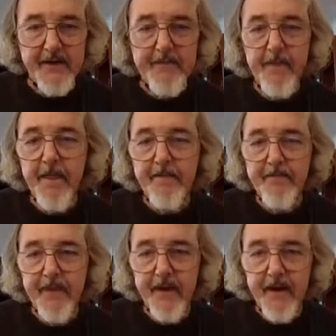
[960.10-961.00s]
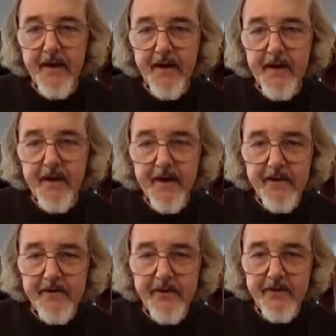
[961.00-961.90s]
way.
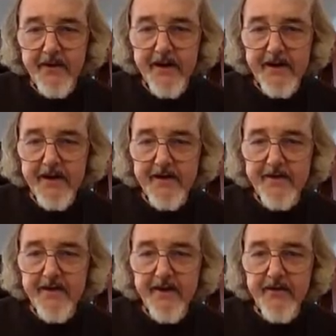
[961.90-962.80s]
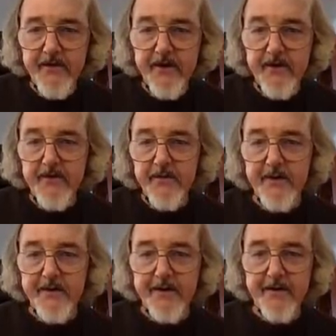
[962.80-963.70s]
It's always a good idea to stay on trails
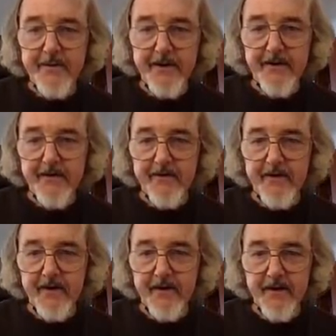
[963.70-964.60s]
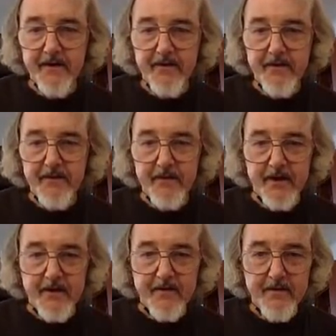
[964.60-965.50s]
around here because then, if you
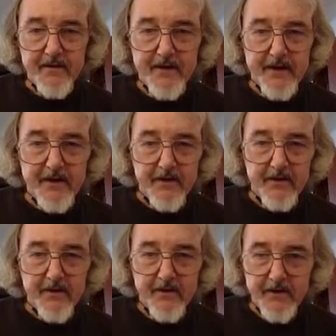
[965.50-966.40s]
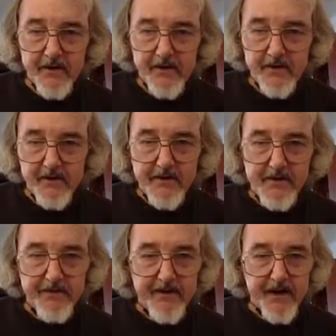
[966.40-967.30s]
do get killed, you can
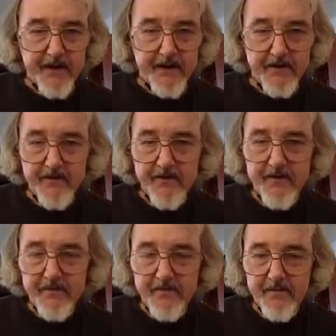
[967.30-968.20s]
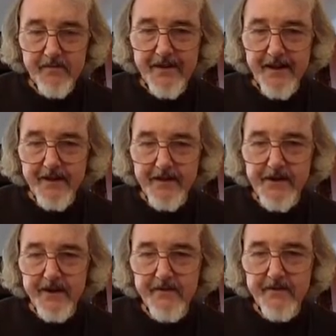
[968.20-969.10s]
usually find your
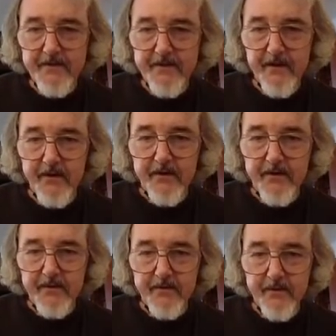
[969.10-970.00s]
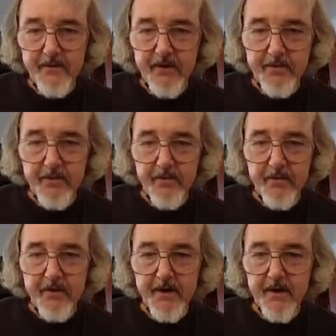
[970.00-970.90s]
death chest. Oh, there's a
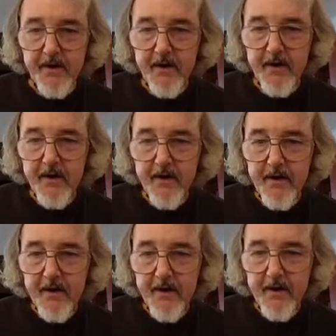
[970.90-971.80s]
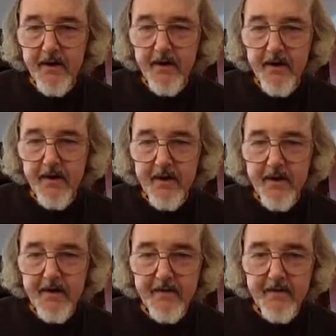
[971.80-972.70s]
creeper over here. Oh,
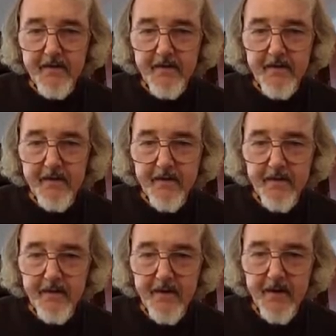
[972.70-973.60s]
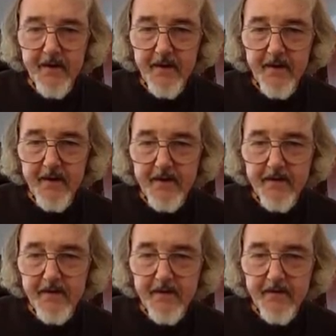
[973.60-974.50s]
there yeah. is one. Yeah,
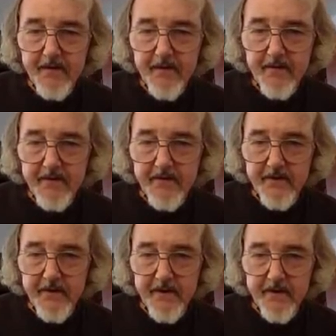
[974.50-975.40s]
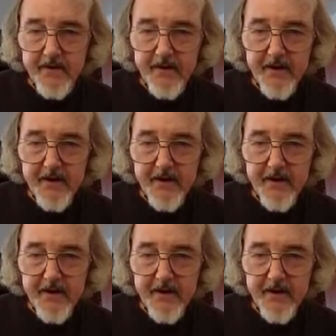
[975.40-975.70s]
he's, he's just. Uh,